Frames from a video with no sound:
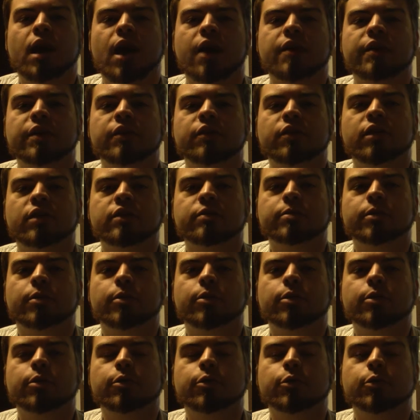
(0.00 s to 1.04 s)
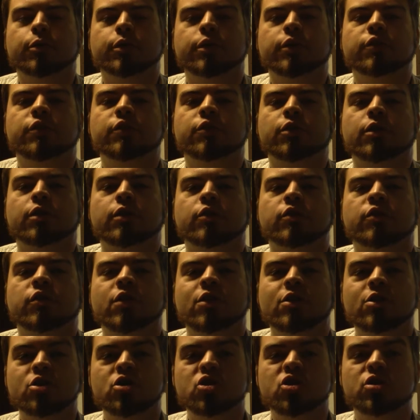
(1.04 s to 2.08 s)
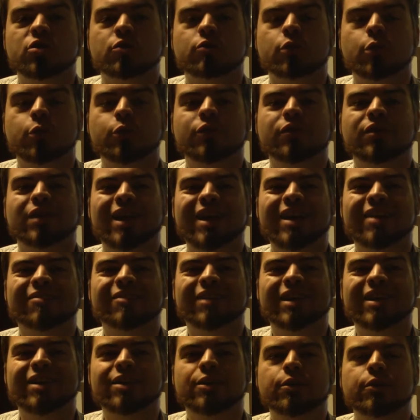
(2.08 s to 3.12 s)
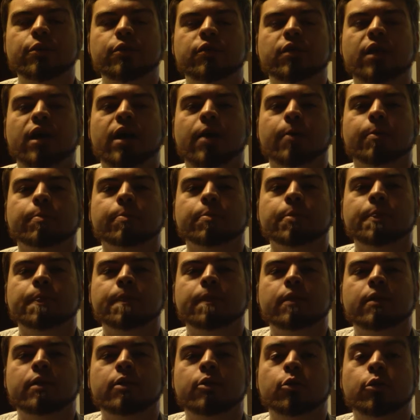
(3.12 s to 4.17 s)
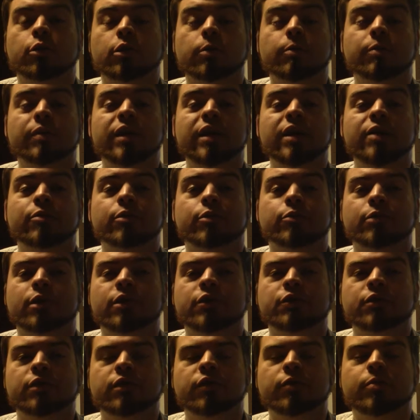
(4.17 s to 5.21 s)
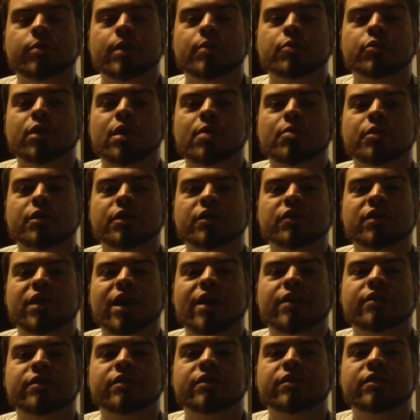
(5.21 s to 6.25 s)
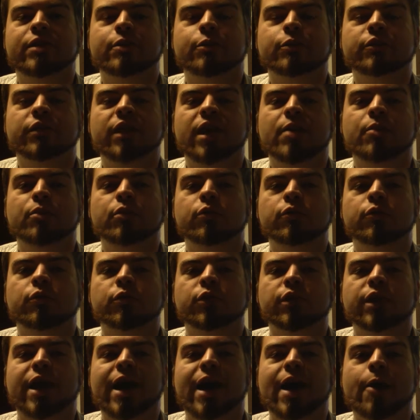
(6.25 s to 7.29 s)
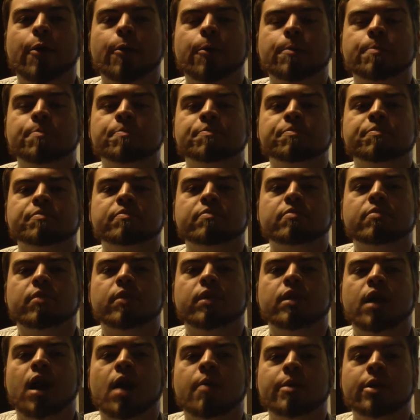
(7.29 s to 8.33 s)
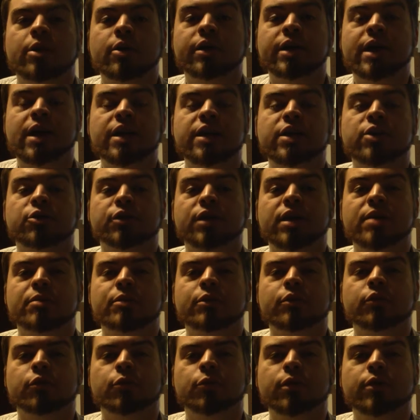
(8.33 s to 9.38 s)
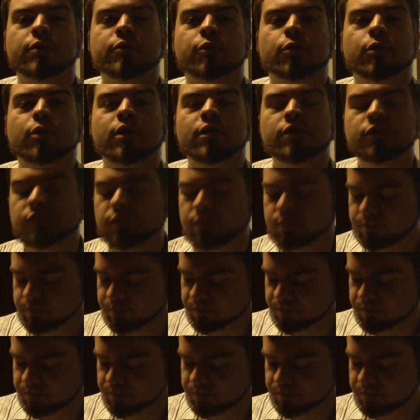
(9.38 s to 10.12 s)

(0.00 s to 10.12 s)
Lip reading: They talked about whether they're going to charge roadside vendors who are competing with restaurants to pay property taxes. That was tabled for now. Eric had a Your Neighbor story for us